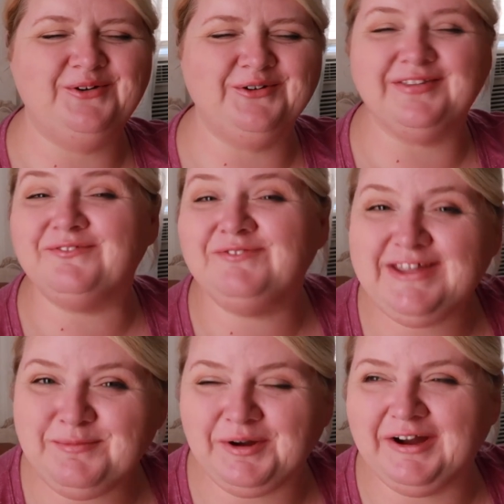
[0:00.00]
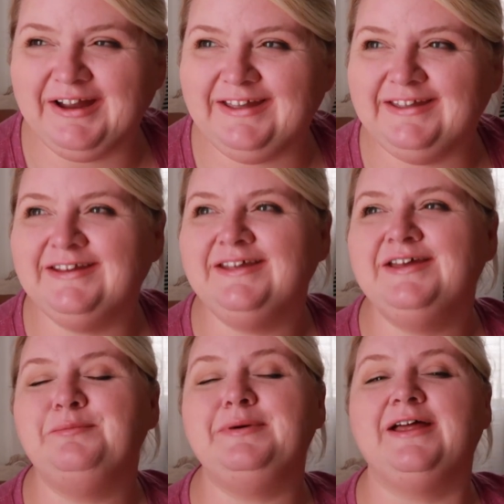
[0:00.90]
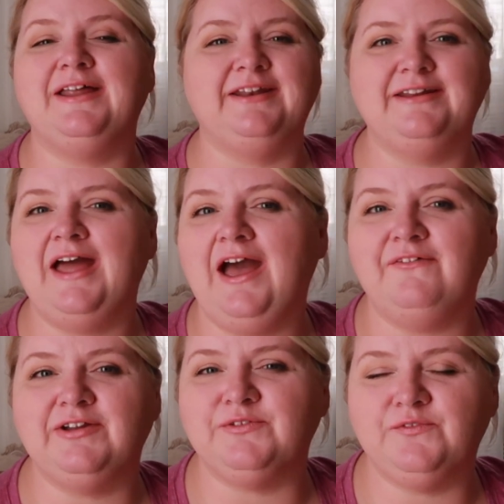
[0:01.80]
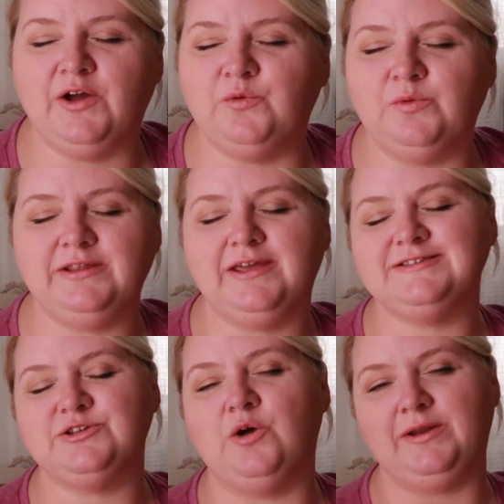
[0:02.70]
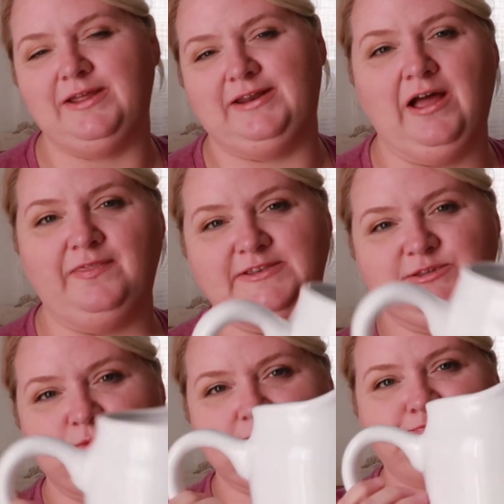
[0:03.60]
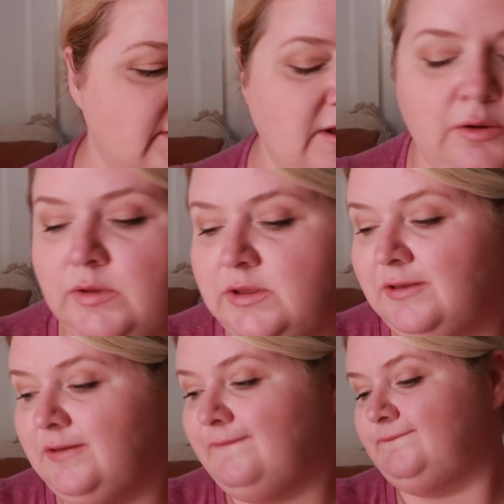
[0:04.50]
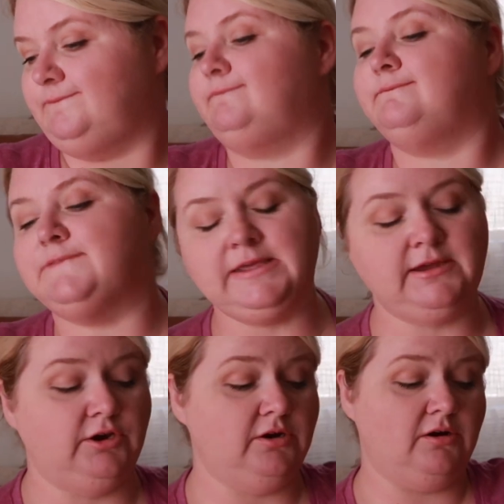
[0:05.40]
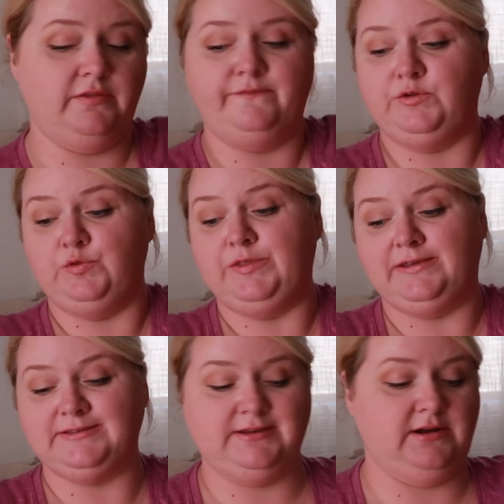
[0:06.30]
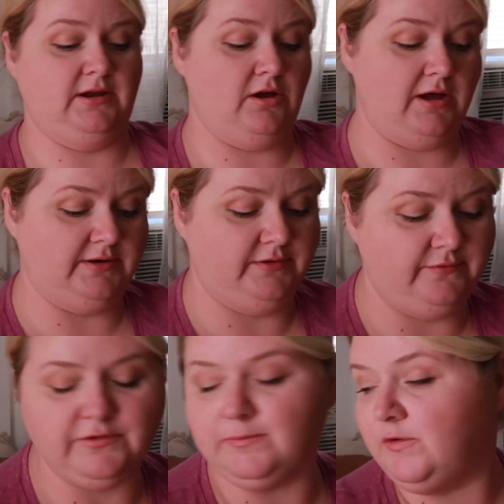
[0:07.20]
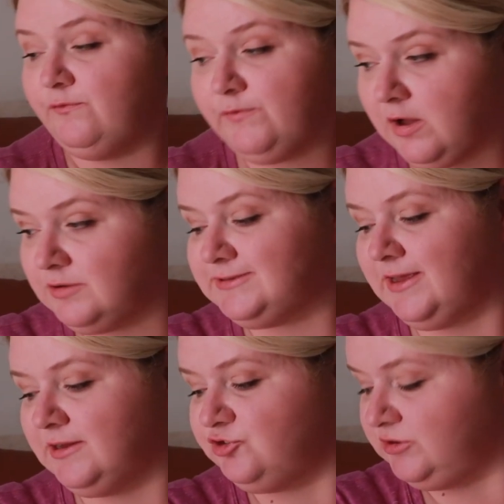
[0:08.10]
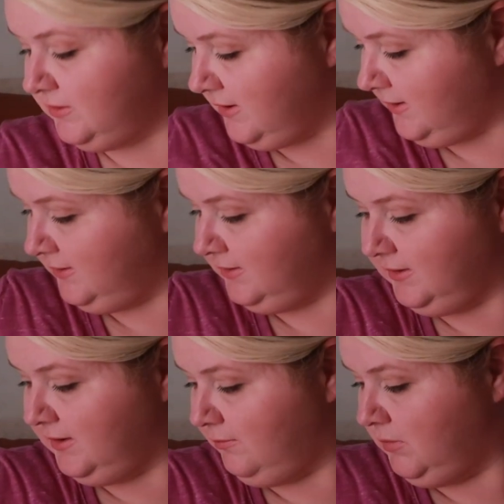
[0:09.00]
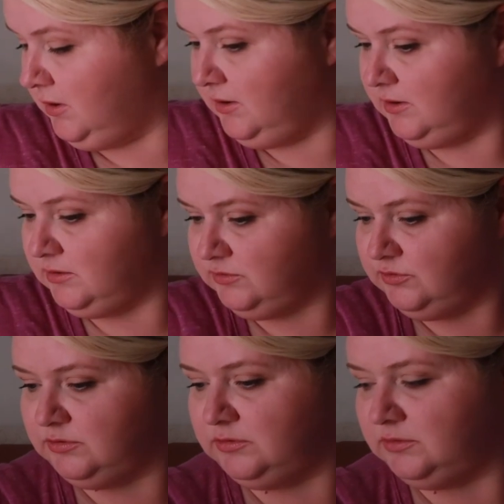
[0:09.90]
or the flea market, but I, I haven't ever found one yet. So I went ahead and got this one. So here are the few things that I got from the fall section. I didn't get much.